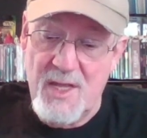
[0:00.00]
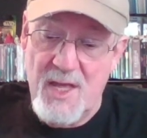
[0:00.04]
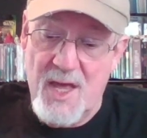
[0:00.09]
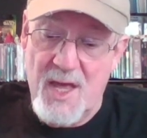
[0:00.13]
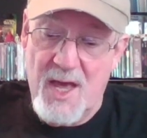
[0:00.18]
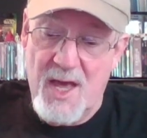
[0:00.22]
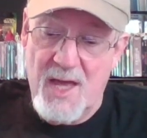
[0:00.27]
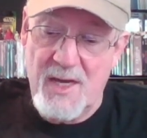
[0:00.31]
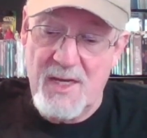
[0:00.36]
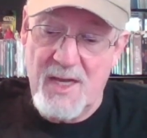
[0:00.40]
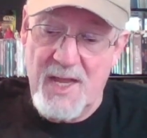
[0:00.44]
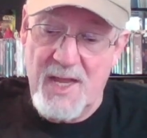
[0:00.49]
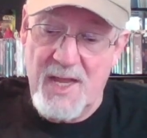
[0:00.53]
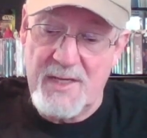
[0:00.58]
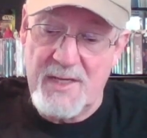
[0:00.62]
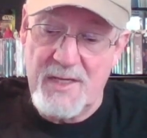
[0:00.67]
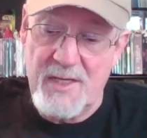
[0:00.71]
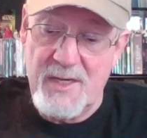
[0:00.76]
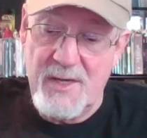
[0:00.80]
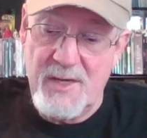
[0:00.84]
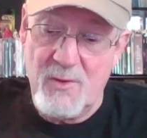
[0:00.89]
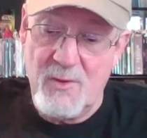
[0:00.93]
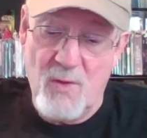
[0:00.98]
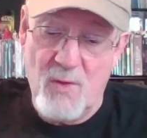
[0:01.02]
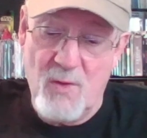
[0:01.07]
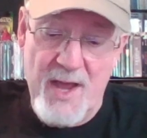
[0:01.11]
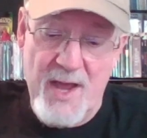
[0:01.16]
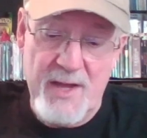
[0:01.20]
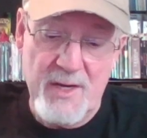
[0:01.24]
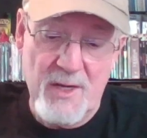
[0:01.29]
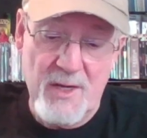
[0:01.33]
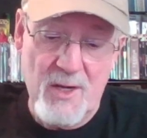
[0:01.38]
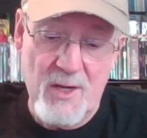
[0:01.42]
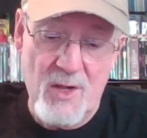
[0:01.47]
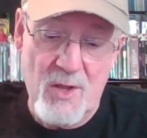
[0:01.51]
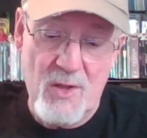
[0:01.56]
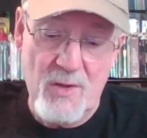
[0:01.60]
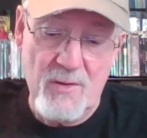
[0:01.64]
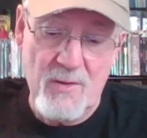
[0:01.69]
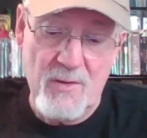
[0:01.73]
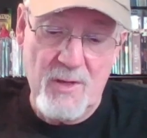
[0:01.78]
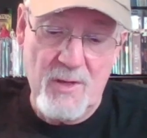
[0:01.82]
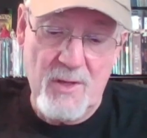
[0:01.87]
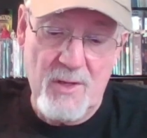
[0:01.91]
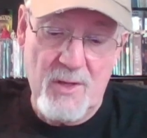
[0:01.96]
Unlikely
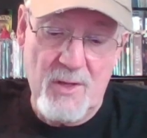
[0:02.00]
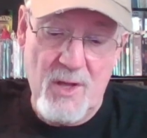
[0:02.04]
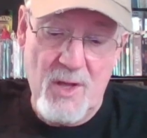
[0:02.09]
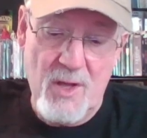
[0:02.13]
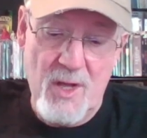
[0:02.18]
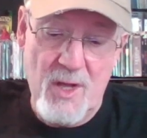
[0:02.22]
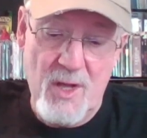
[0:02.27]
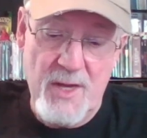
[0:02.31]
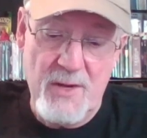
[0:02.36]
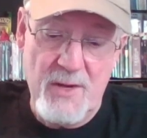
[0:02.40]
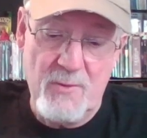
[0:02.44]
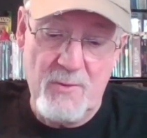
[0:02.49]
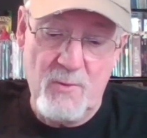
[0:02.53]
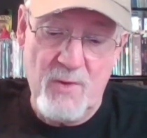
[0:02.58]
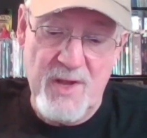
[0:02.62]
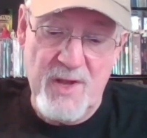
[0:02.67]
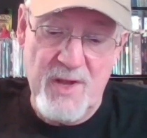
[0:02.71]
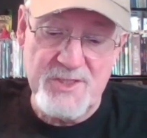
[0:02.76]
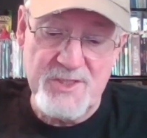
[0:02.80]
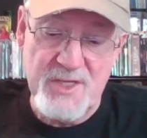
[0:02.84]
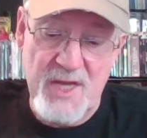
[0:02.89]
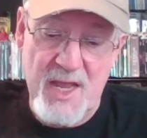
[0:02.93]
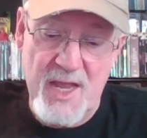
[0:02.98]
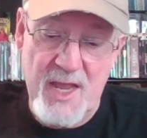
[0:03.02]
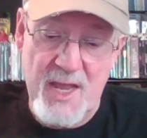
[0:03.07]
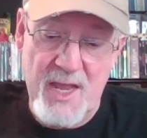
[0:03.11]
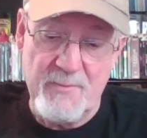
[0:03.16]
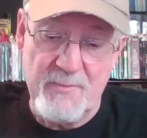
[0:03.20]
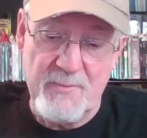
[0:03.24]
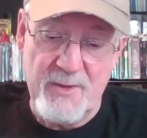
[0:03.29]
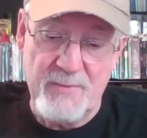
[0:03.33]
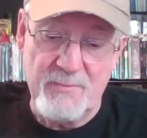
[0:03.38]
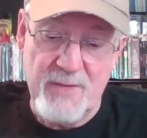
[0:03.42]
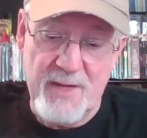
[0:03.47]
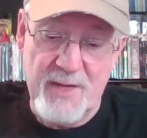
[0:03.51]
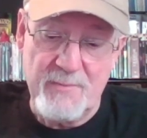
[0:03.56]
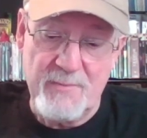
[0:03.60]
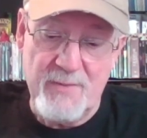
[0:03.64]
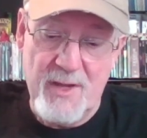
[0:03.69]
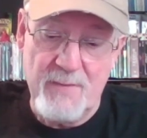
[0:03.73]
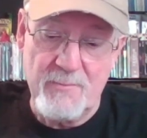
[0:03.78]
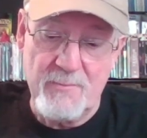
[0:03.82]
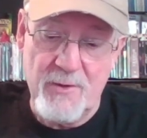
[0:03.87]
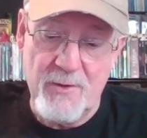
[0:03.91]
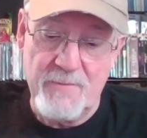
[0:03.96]
ride-along con Reggie Hammond, played
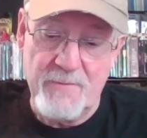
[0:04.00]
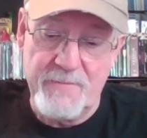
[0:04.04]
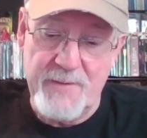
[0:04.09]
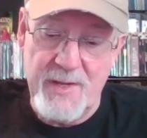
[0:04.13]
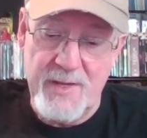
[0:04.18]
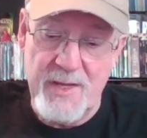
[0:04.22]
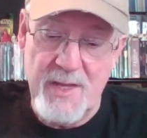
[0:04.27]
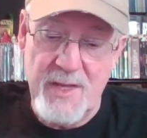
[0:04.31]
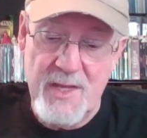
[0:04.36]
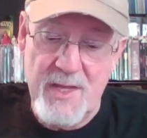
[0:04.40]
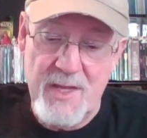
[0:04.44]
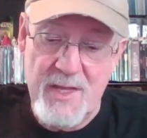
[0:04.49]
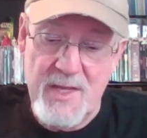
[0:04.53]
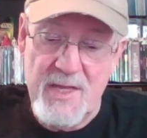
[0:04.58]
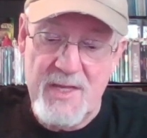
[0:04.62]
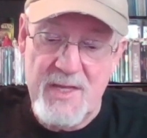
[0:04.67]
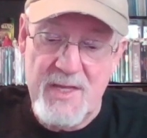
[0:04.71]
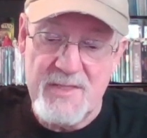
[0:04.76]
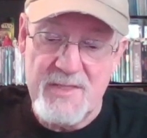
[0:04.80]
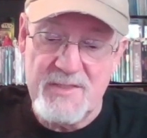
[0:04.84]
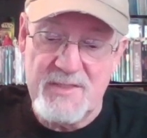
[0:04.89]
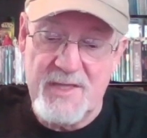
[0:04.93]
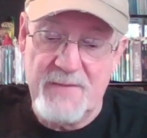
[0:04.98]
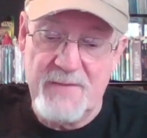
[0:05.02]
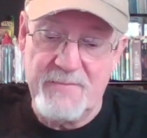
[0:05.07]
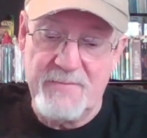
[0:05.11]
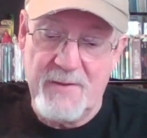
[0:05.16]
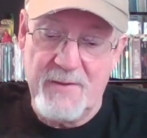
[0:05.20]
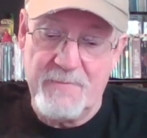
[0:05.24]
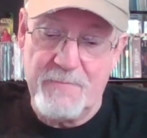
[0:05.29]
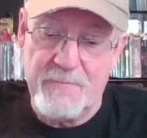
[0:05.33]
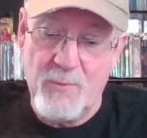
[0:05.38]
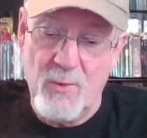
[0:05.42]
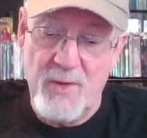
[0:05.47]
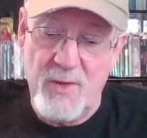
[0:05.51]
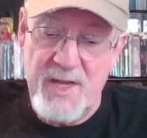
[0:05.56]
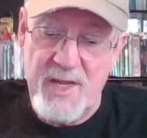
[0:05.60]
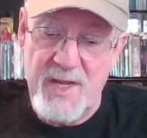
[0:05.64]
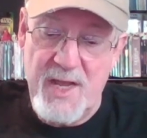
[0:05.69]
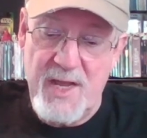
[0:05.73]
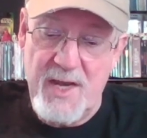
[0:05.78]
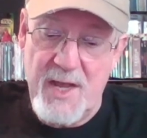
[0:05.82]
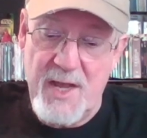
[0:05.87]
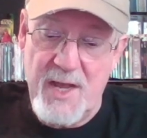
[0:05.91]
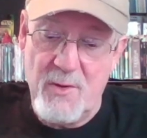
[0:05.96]
by Murphy, is given a
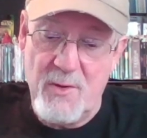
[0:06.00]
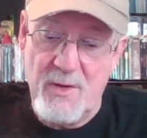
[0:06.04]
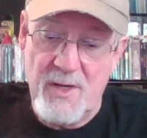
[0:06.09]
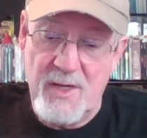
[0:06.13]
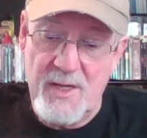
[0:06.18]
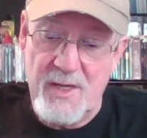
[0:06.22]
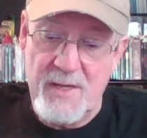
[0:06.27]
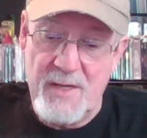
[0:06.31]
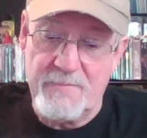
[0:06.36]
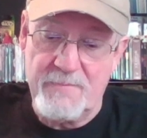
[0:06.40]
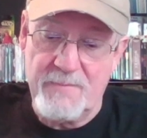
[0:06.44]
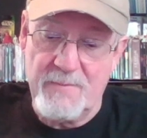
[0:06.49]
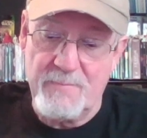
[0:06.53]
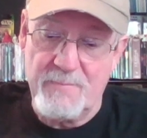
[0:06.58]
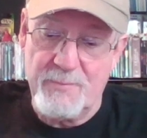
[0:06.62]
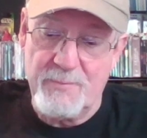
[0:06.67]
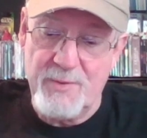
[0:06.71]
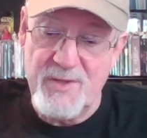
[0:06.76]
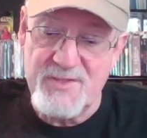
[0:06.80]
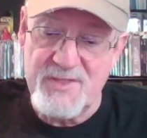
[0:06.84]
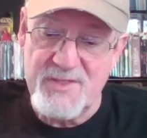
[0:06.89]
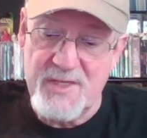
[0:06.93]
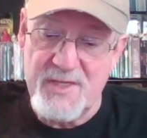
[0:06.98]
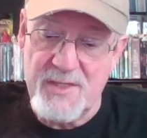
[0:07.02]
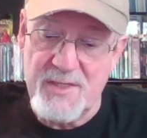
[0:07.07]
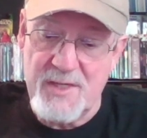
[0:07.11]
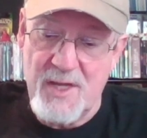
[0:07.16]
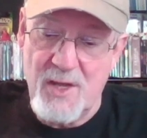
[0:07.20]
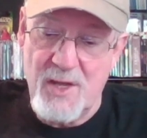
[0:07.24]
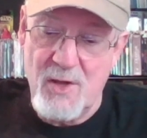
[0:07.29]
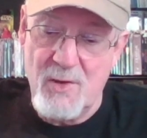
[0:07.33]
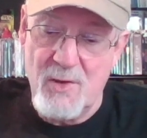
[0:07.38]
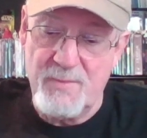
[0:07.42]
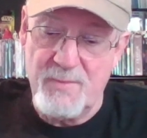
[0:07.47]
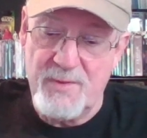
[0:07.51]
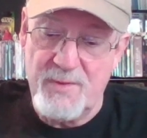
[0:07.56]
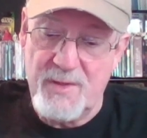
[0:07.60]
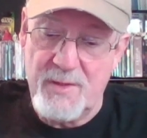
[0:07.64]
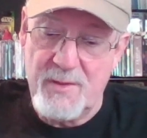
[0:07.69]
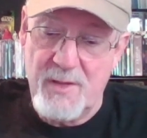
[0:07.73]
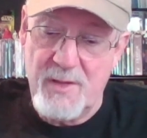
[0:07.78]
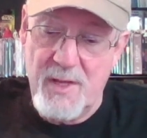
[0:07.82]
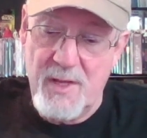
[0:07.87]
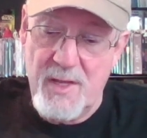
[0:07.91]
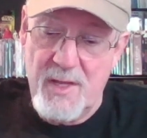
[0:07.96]
48-hour leave from prison to help
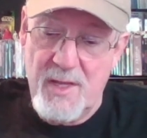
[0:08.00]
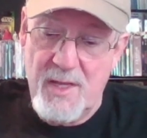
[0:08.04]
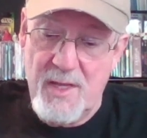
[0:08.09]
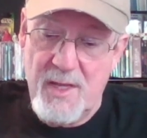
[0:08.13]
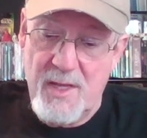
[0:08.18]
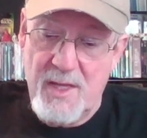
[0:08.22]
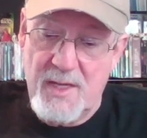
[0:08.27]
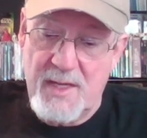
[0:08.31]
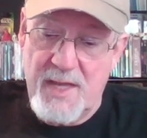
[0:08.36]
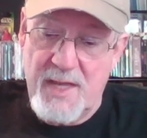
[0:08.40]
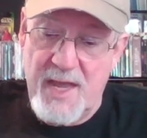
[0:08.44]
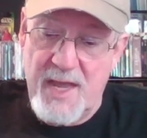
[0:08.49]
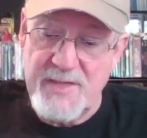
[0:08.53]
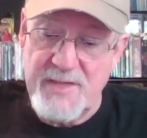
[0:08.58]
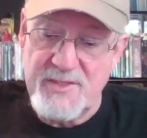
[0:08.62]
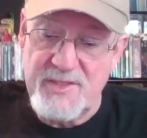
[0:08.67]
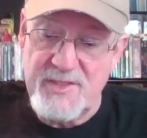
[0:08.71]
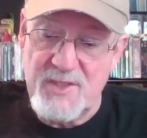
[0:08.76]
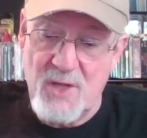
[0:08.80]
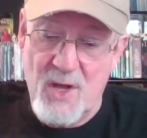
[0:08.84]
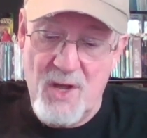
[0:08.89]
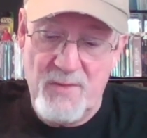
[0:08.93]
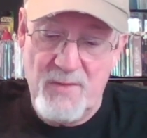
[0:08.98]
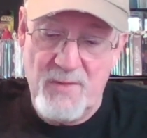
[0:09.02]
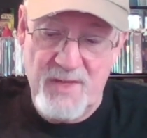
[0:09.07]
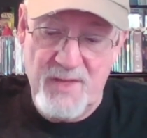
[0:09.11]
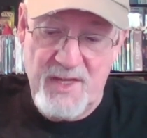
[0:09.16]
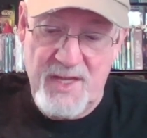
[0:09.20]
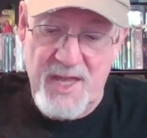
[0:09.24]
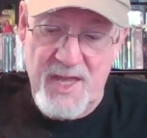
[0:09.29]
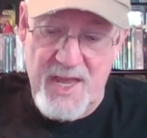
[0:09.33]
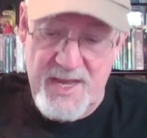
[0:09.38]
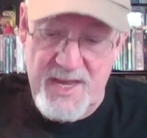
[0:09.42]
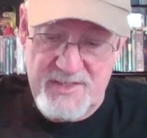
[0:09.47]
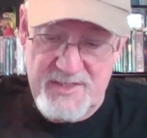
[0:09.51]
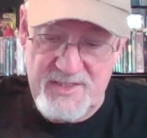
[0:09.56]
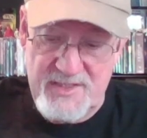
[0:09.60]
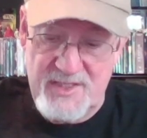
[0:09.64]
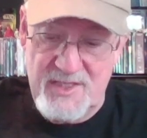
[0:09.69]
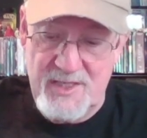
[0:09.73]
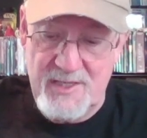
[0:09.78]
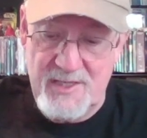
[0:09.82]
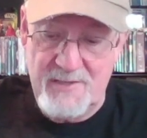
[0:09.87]
Cates on the case.